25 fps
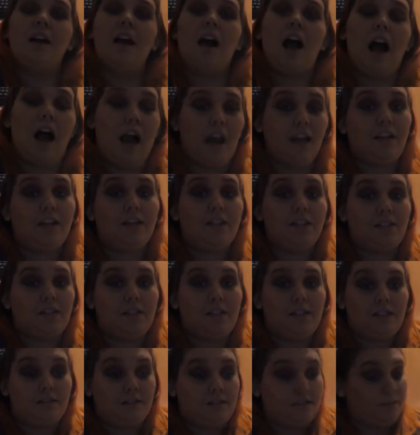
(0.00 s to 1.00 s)
I could
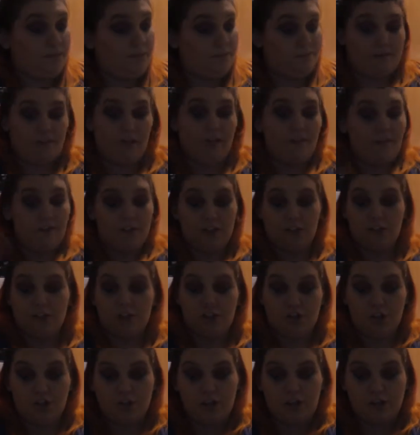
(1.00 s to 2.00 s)
definitely
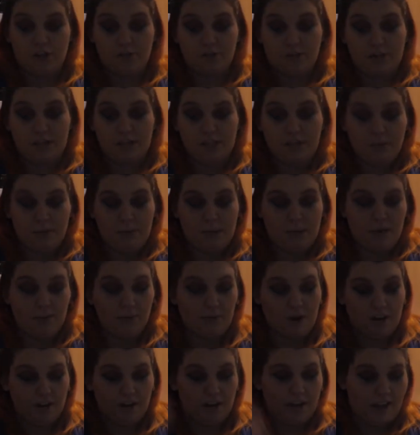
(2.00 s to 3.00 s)
show you guys a recipe
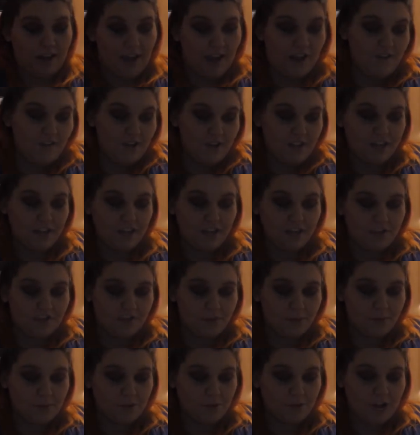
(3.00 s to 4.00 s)
where like everything's
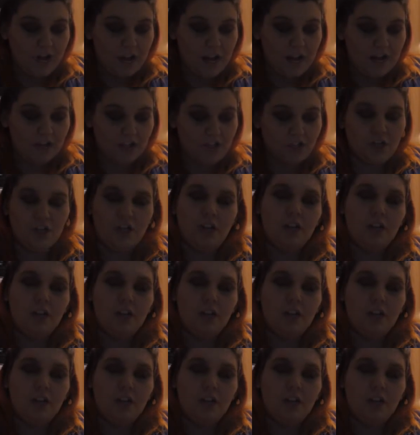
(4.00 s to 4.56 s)
from scratch,